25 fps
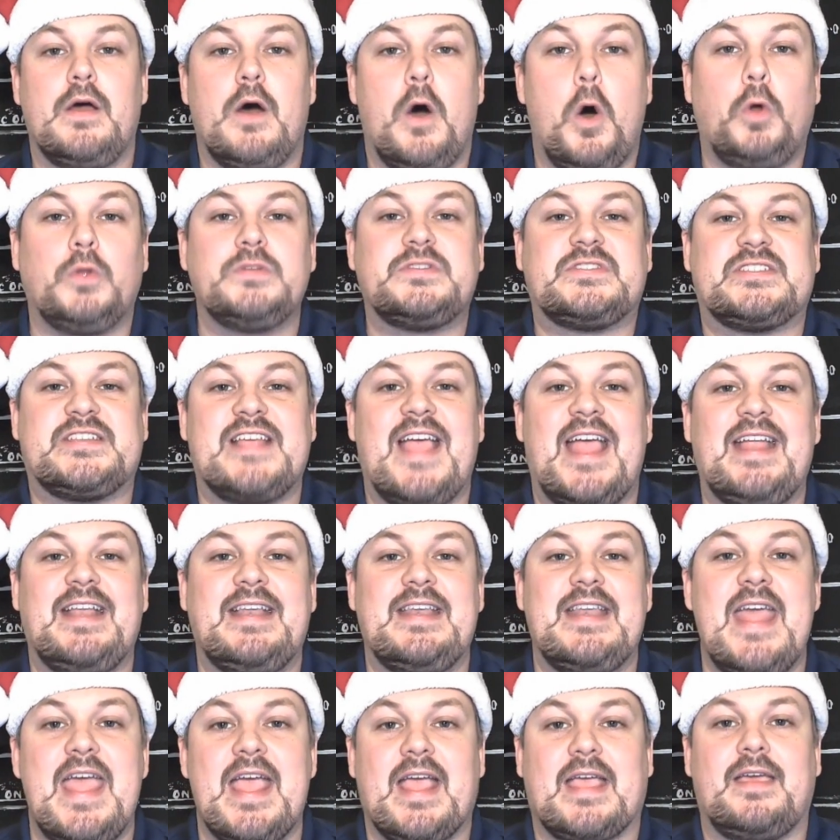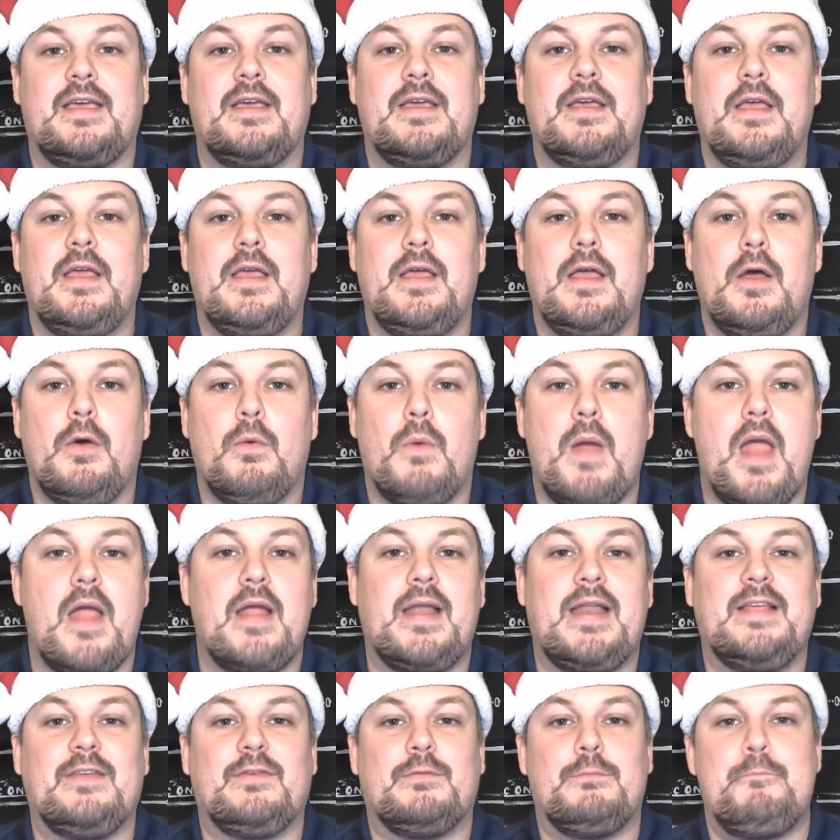old St. Nick
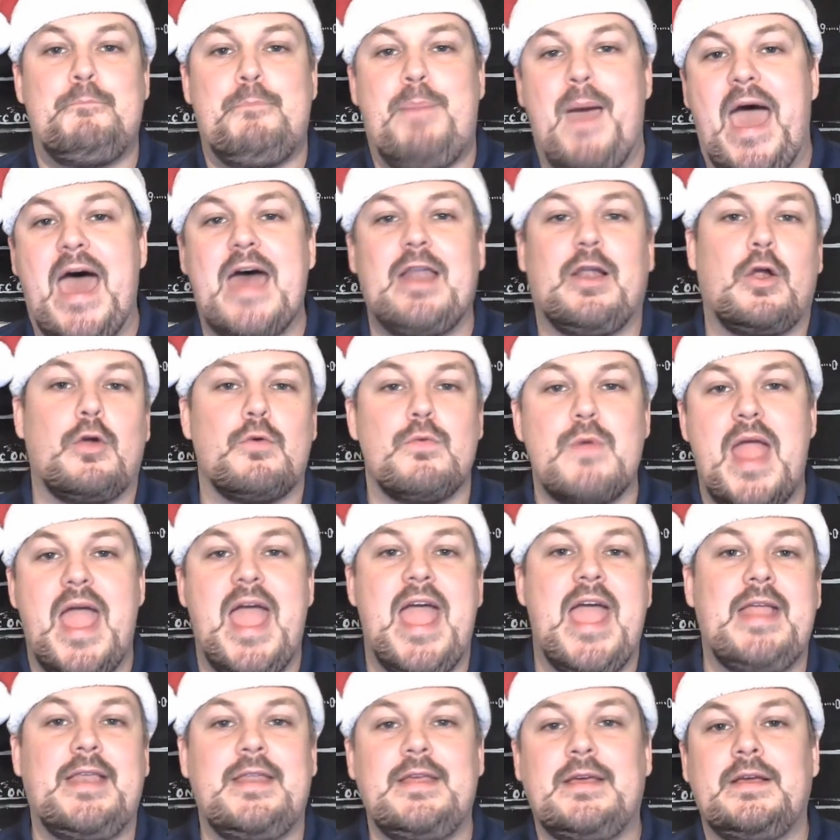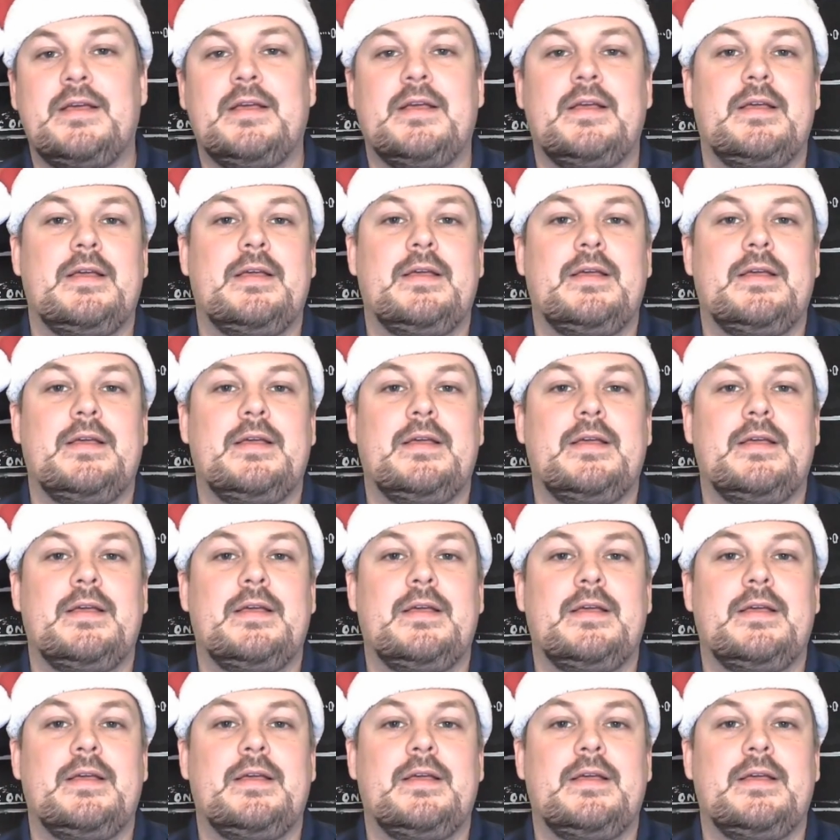wearing his battle red